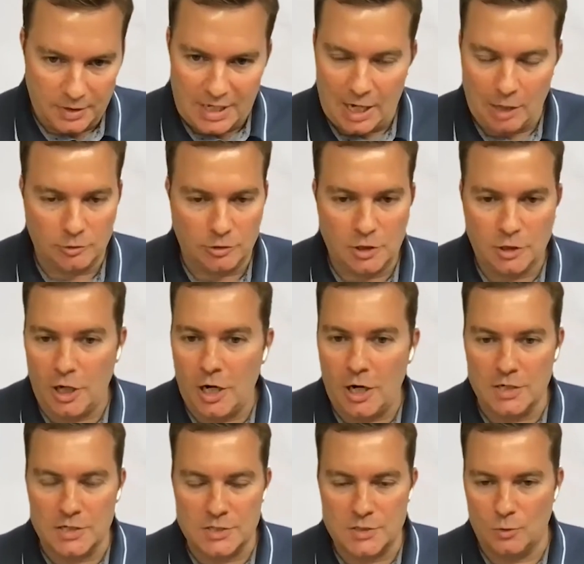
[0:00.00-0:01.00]
count
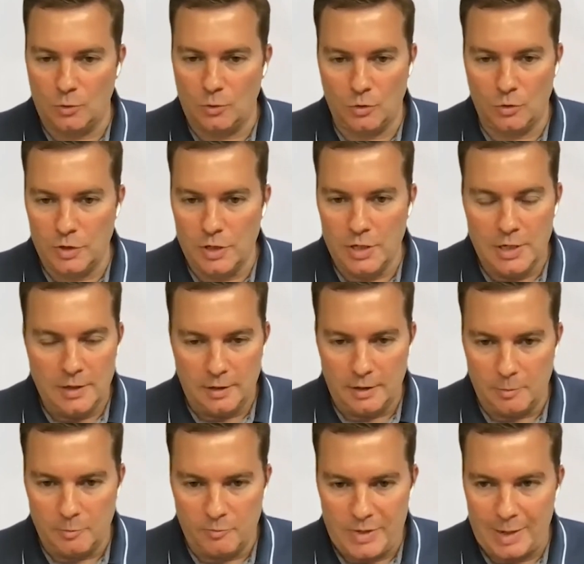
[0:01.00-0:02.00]
cars, or
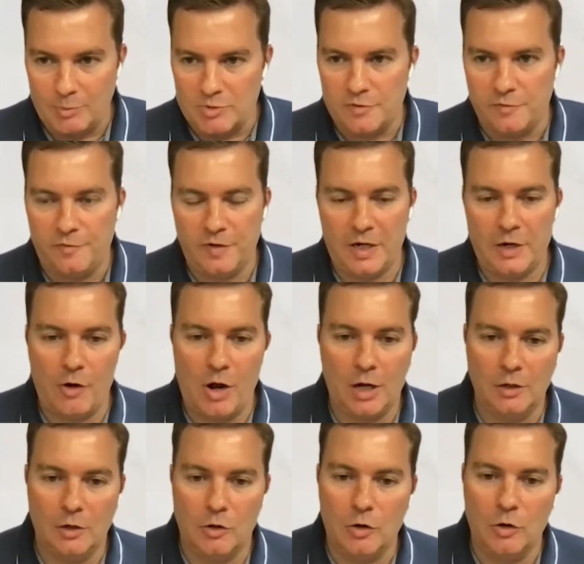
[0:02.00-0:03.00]
be able to figure
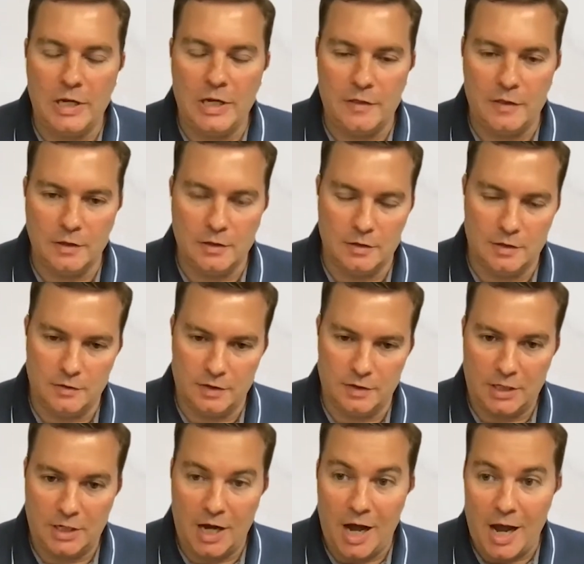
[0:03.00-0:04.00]
out not only the
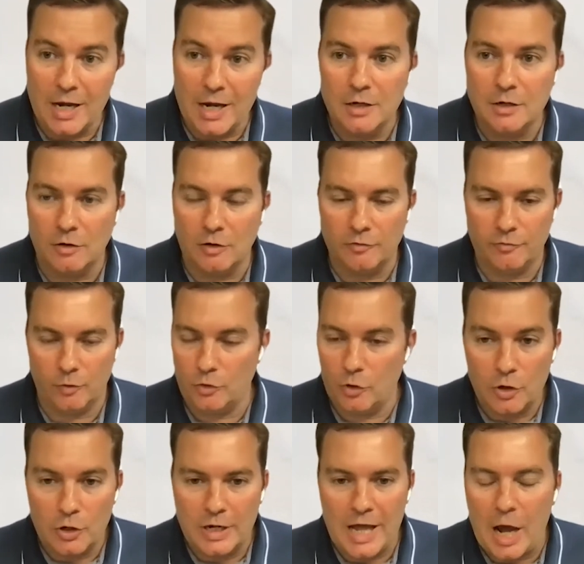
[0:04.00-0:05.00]
kind of,
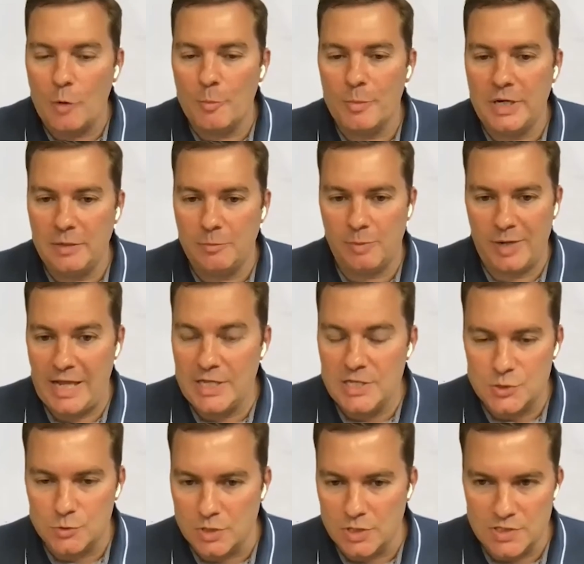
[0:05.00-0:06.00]
not only how many
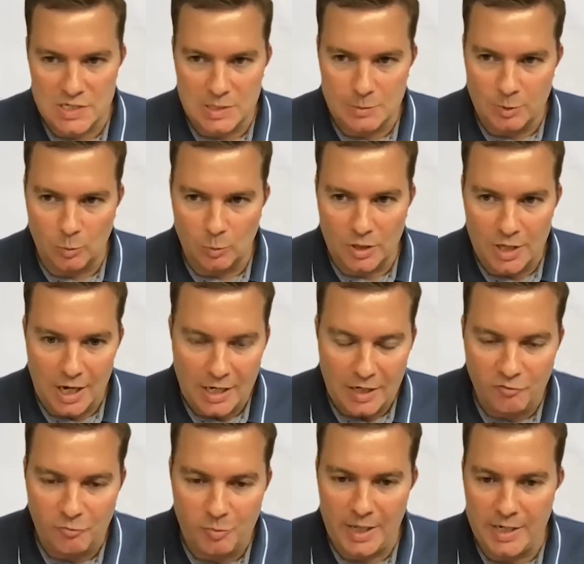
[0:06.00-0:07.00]
planes you can see, but what kind
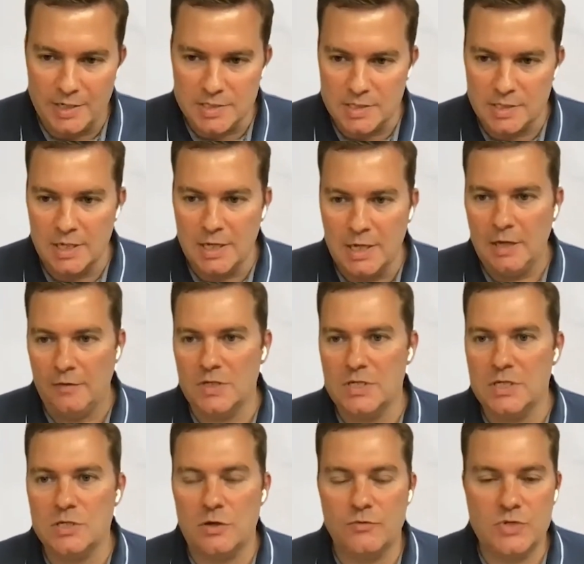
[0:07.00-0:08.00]
of plane is it. This
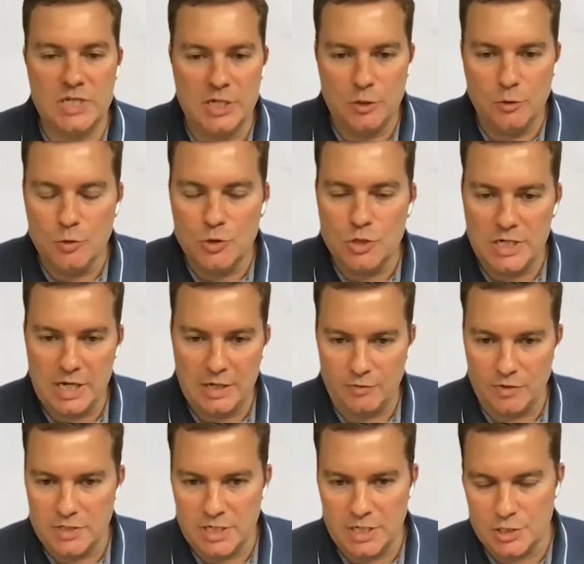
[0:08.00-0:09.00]
is obviously hugely
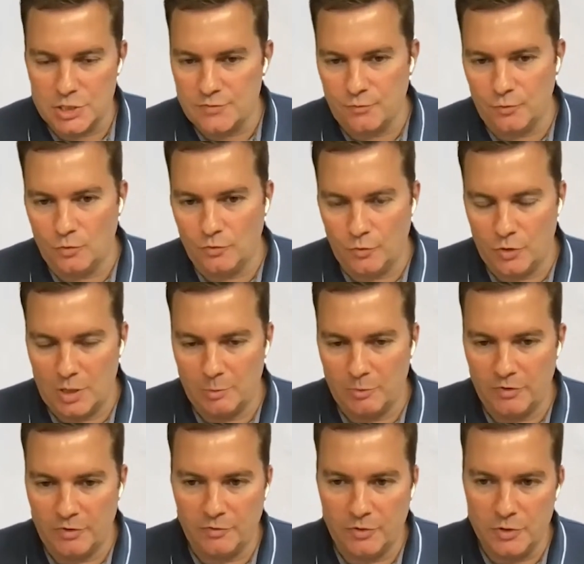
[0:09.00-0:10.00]
advantageous for a number
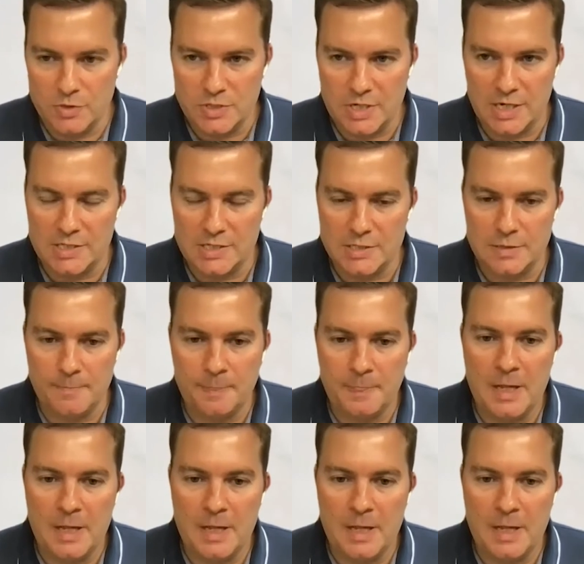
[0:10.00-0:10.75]
of different use cases.